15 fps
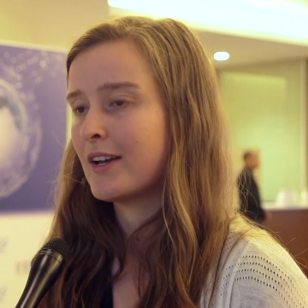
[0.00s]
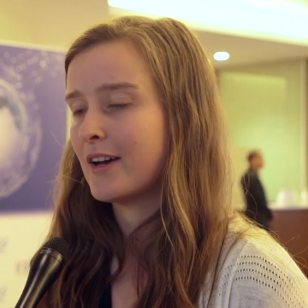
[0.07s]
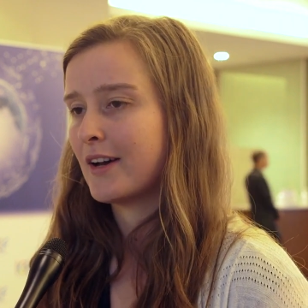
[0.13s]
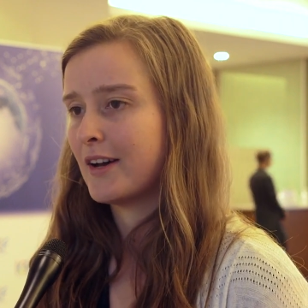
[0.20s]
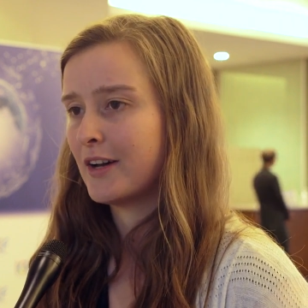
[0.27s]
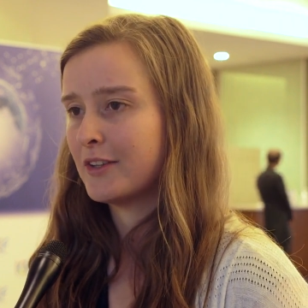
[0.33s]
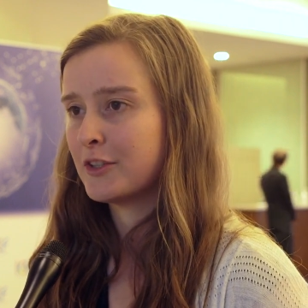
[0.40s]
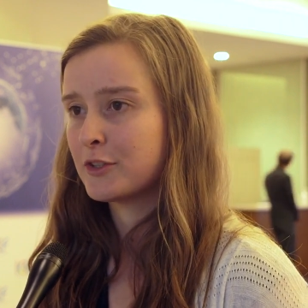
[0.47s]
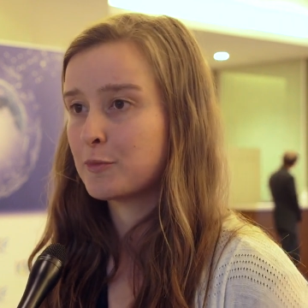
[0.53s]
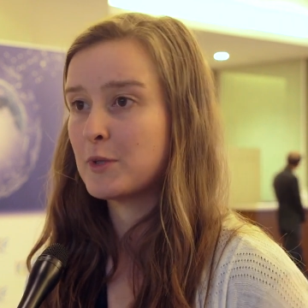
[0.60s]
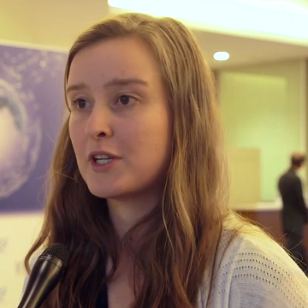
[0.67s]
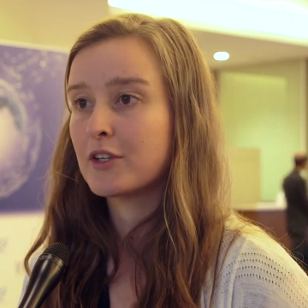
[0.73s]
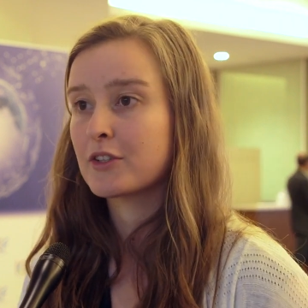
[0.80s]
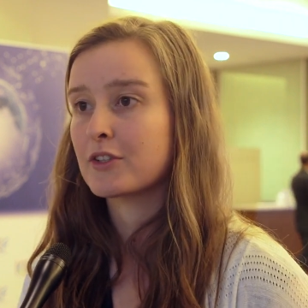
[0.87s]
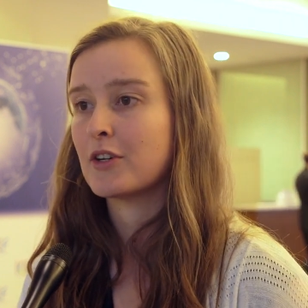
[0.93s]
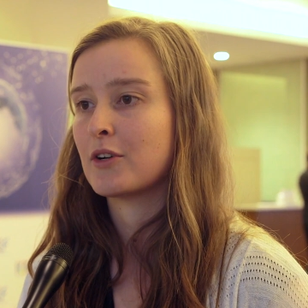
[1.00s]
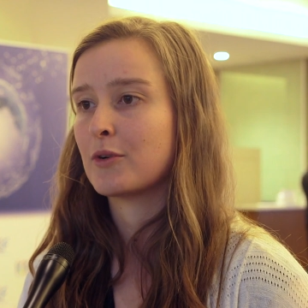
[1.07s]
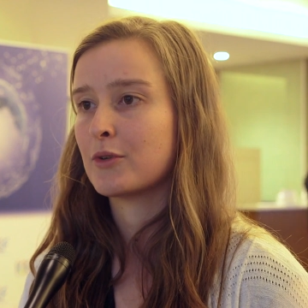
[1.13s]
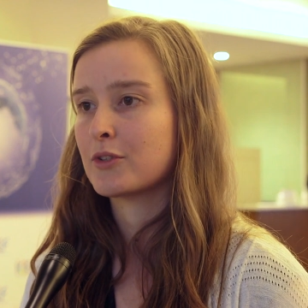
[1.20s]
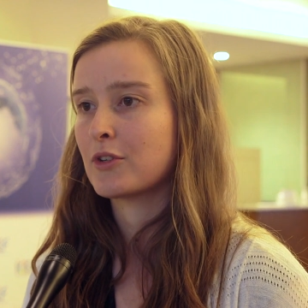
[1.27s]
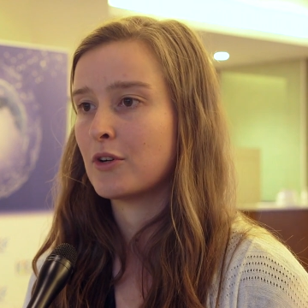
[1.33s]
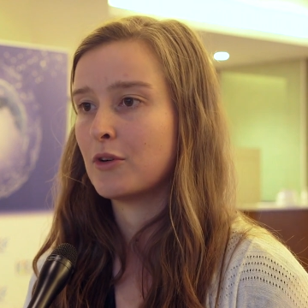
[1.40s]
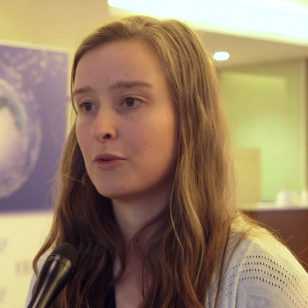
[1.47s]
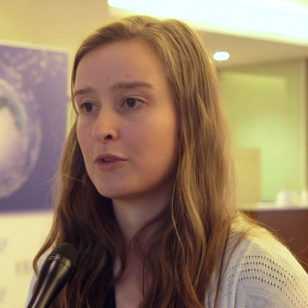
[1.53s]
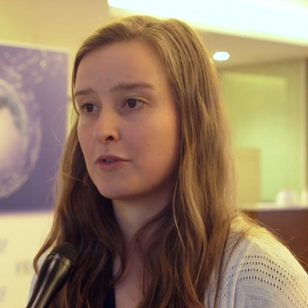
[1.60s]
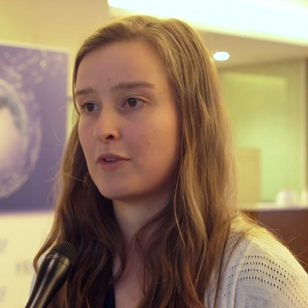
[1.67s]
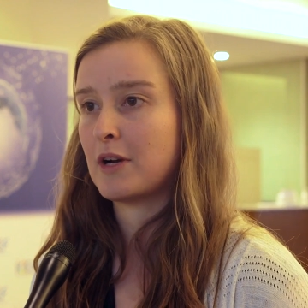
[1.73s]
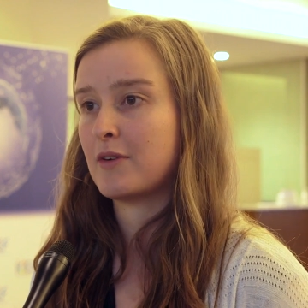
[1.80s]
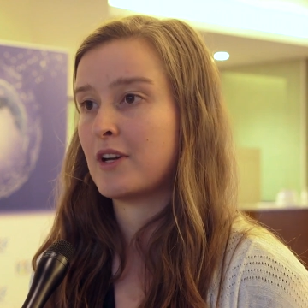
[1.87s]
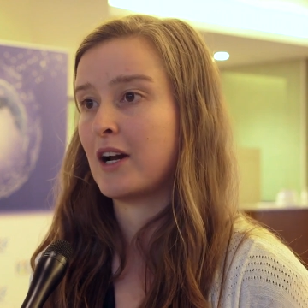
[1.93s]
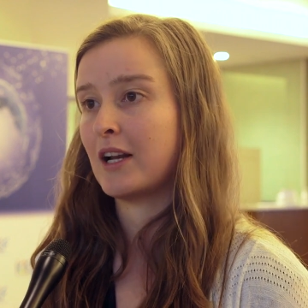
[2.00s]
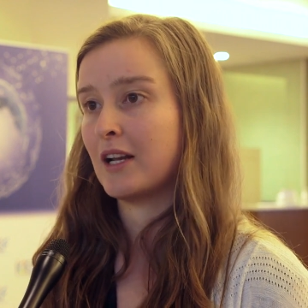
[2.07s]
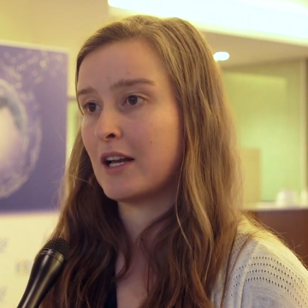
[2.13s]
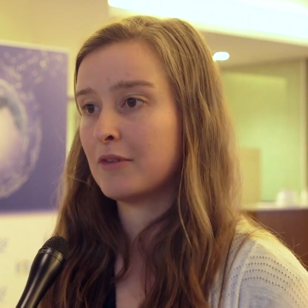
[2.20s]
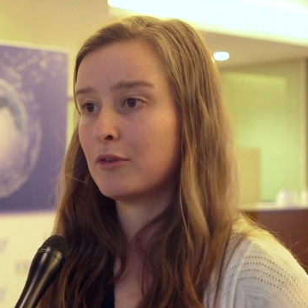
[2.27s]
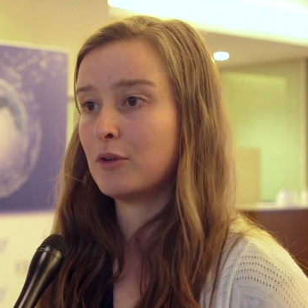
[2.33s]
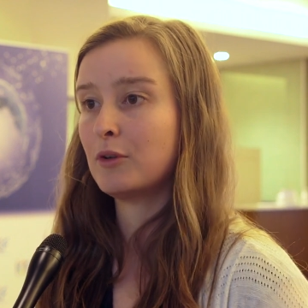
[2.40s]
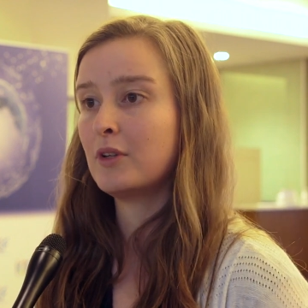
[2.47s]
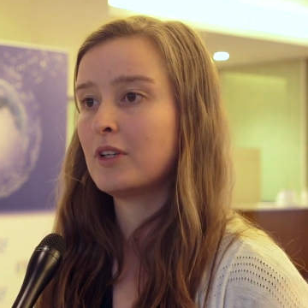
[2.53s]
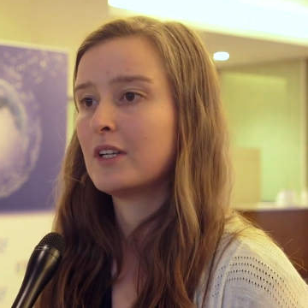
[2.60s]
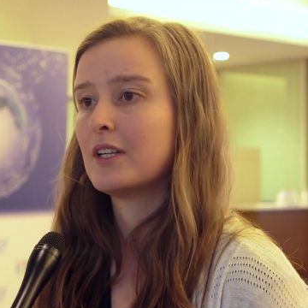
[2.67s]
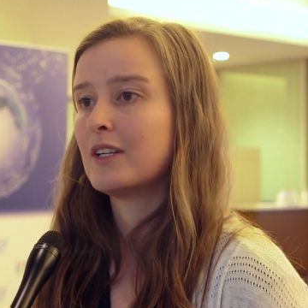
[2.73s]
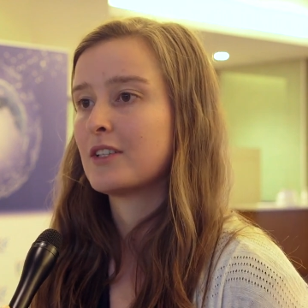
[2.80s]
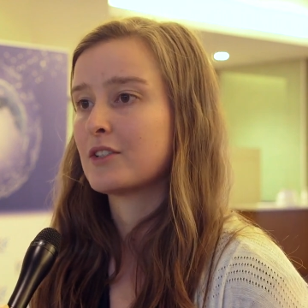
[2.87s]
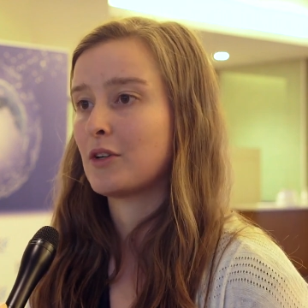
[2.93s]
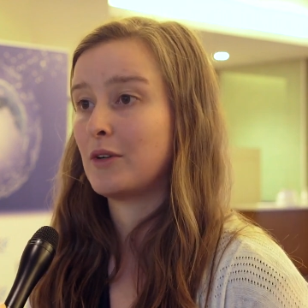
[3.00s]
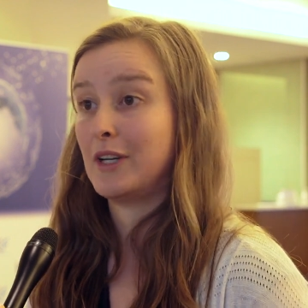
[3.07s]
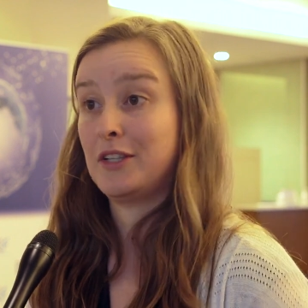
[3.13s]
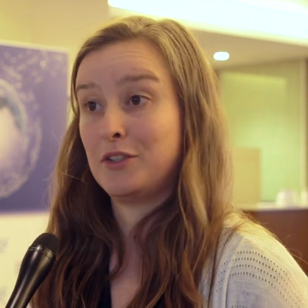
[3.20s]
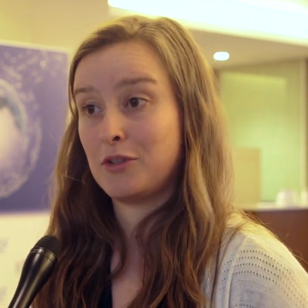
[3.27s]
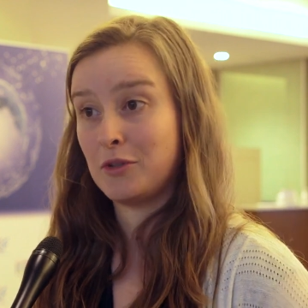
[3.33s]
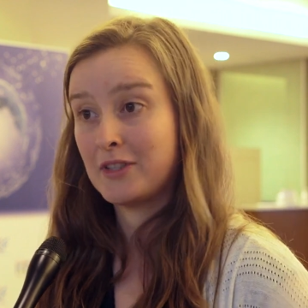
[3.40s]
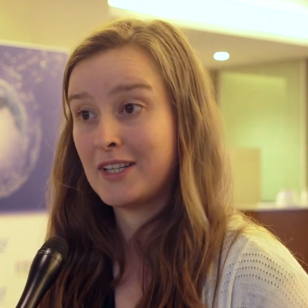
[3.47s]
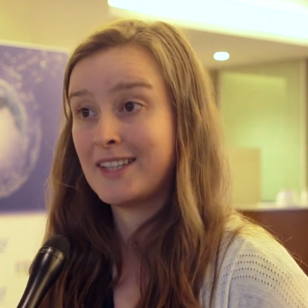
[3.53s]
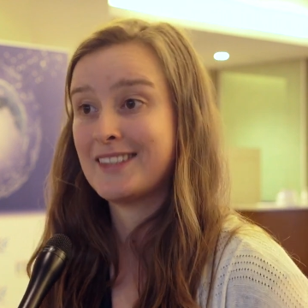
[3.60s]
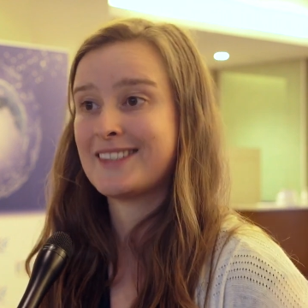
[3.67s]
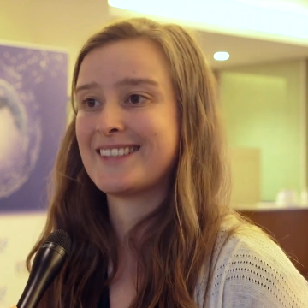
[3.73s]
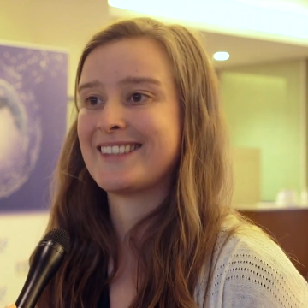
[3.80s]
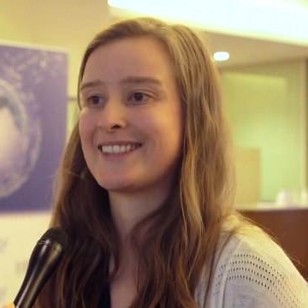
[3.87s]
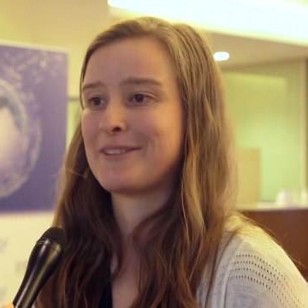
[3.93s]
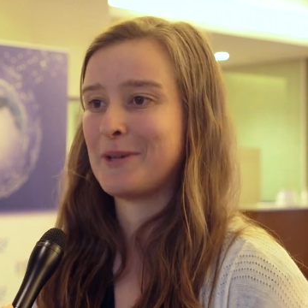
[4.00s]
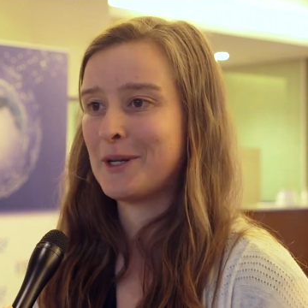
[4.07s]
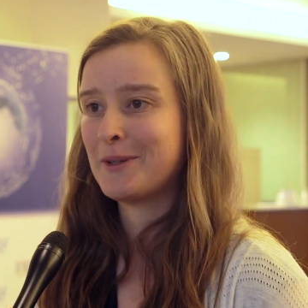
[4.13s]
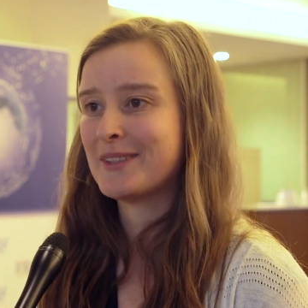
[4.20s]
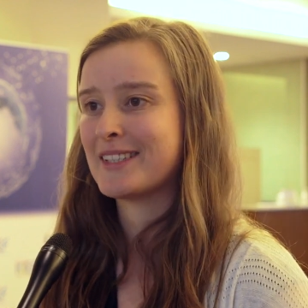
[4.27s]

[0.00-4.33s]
The speakers are also on a very high level, so I enjoy that as well.